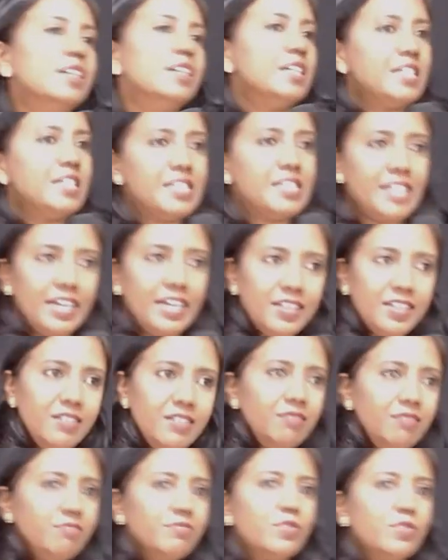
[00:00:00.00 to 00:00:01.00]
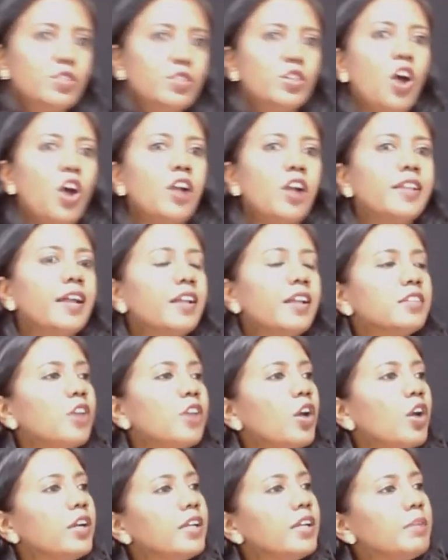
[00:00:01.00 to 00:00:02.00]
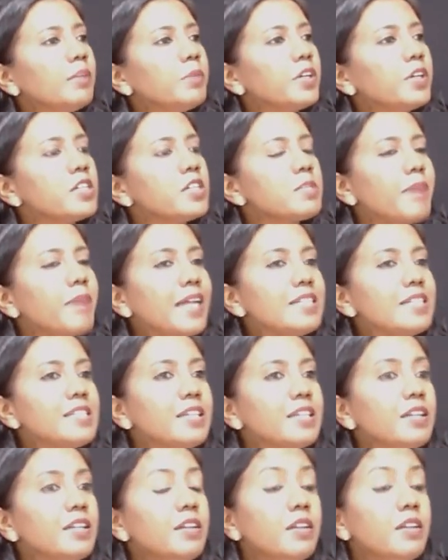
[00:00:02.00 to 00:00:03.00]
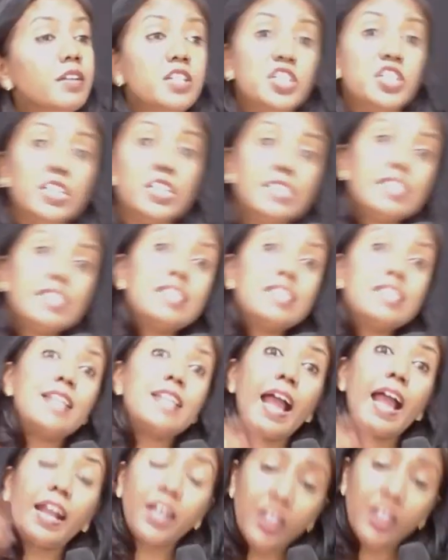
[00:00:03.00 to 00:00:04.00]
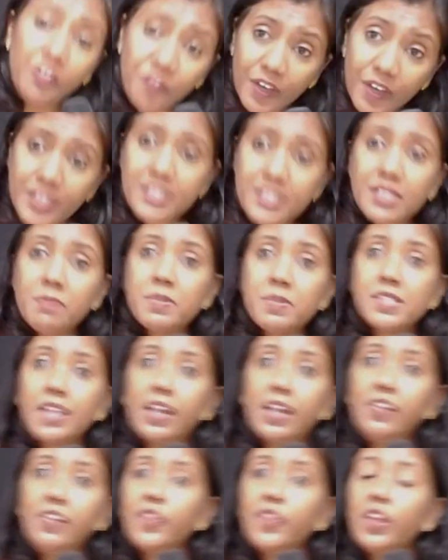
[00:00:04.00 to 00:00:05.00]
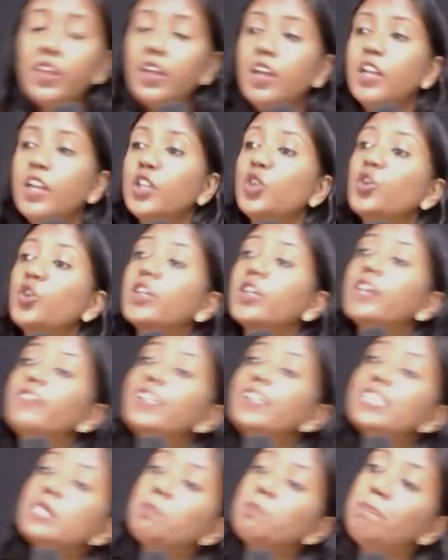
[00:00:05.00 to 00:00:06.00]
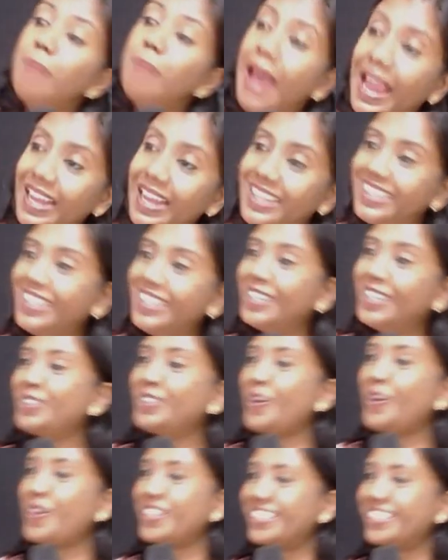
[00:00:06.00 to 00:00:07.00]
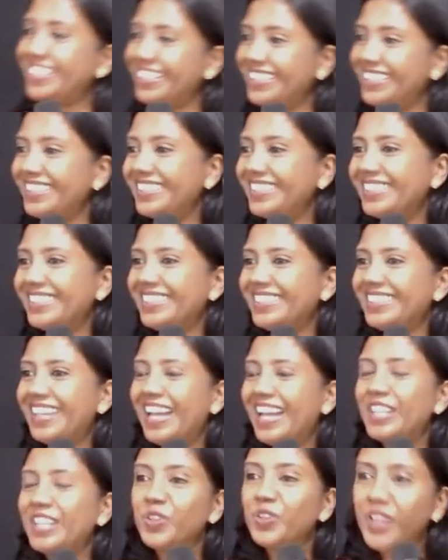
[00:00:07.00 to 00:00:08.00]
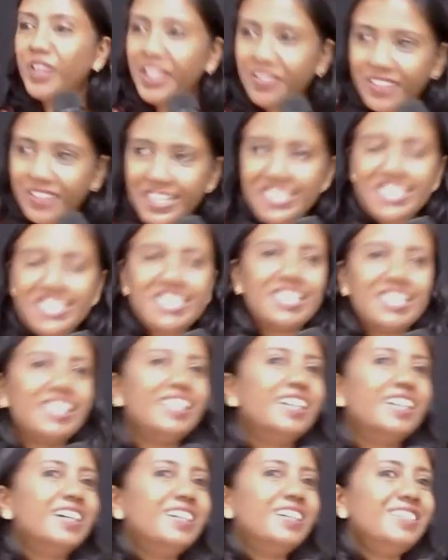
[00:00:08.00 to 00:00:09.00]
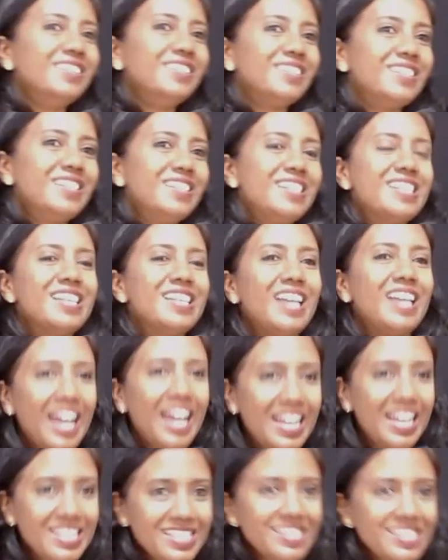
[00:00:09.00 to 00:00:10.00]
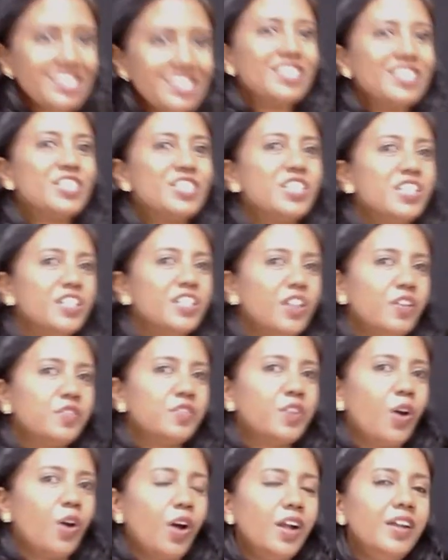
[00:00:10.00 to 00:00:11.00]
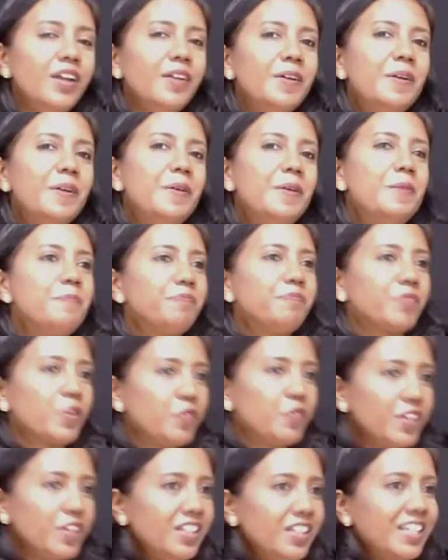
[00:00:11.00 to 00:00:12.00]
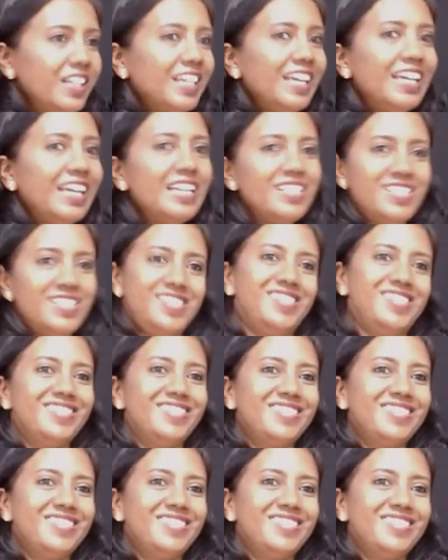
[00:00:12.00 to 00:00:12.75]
Satan got that authority because man sinned. Jesus sacrificed himself to give us back the authority. And today we are sitting here as children of God with the keys,